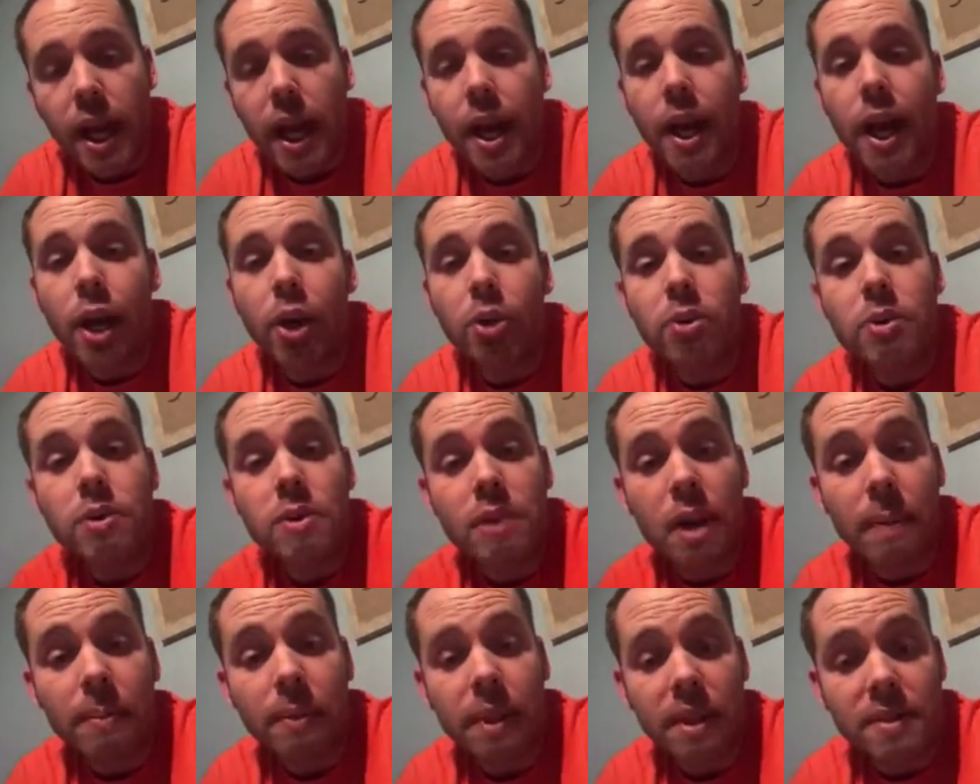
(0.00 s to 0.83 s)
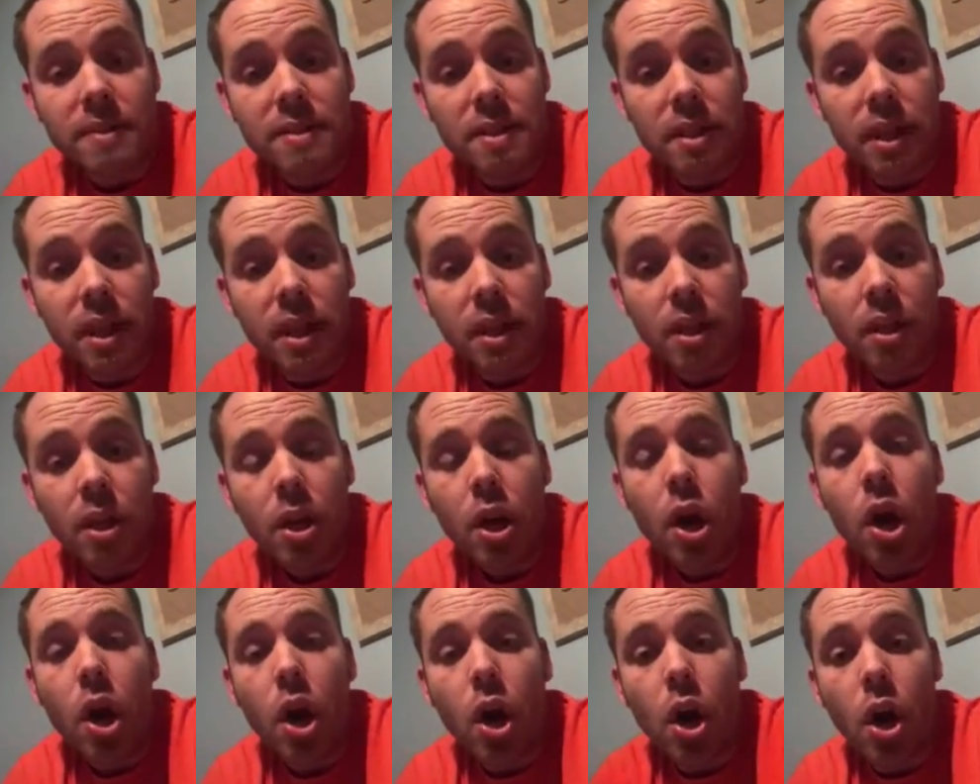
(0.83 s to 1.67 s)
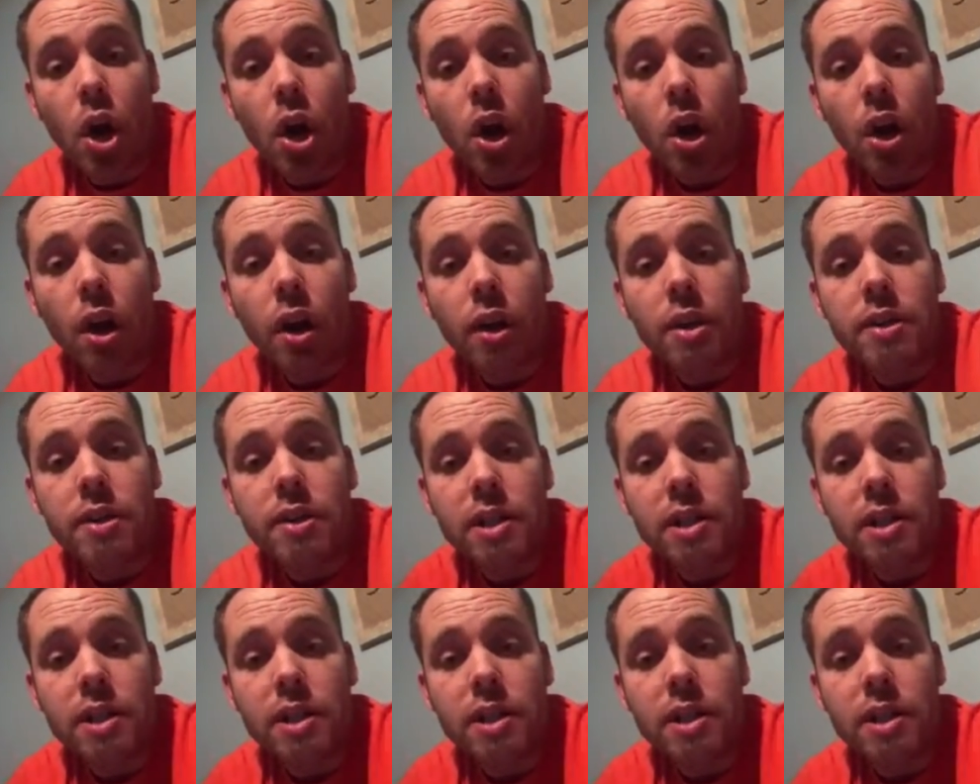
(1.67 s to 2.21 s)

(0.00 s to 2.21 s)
And I know some listening are